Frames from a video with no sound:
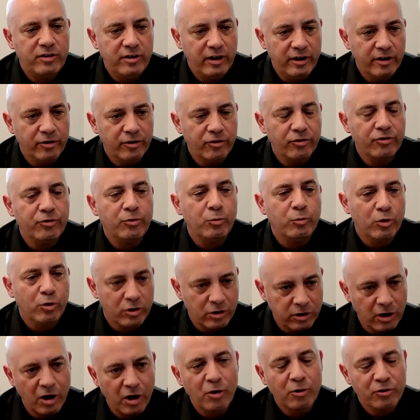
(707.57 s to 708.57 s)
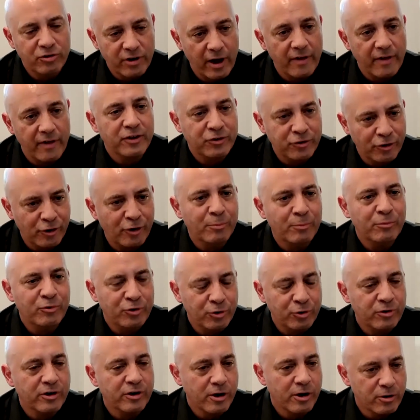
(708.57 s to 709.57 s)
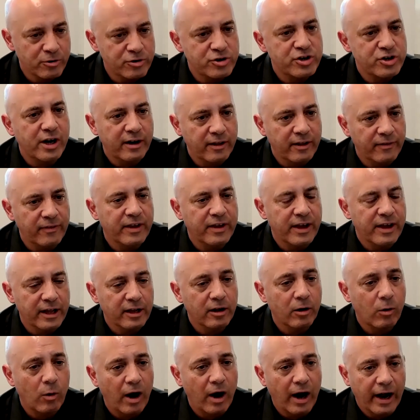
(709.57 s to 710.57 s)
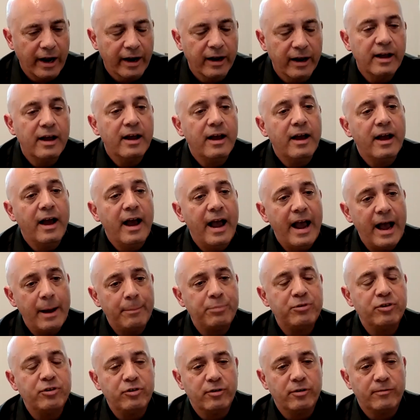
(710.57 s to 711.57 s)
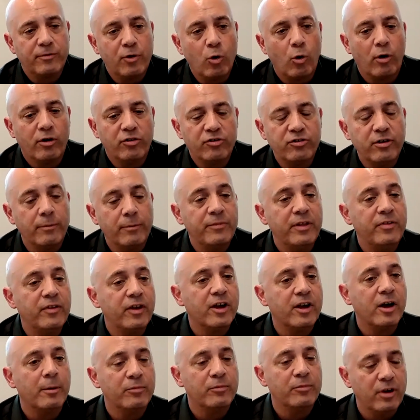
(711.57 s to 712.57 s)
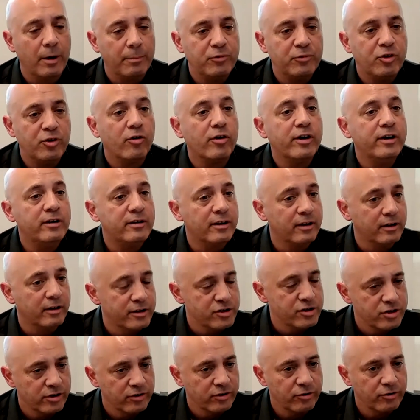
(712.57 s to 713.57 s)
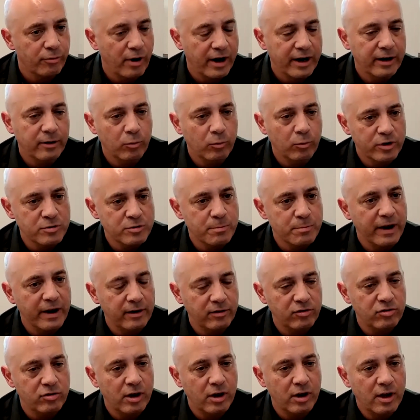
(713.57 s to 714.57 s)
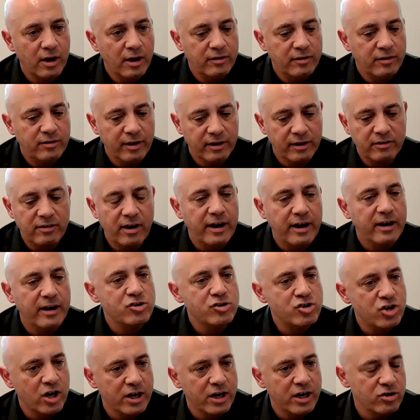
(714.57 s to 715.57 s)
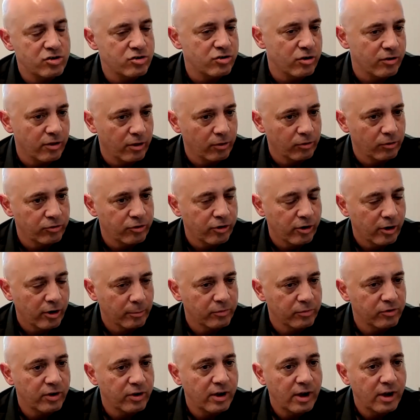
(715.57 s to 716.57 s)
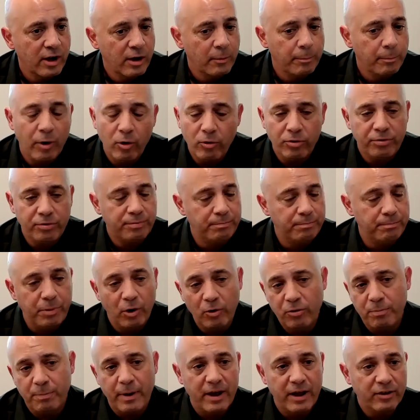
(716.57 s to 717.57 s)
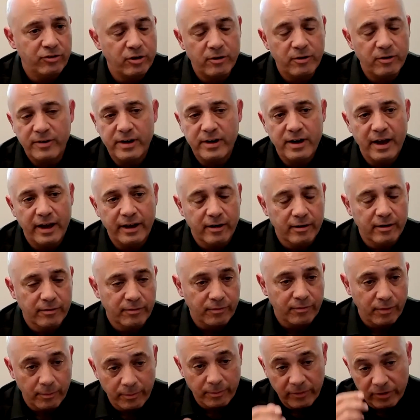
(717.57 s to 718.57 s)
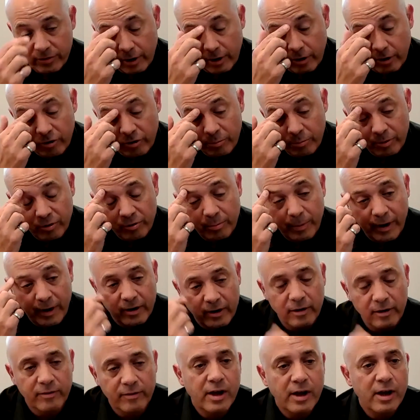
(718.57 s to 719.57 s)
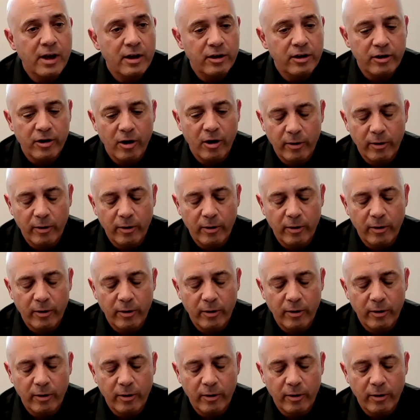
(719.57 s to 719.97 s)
deals will close on the terms you negotiate in the LOI, absent, of course, something that comes up during diligence, right, which might dictate a change to those terms, both positive and negative from the seller's perspective. You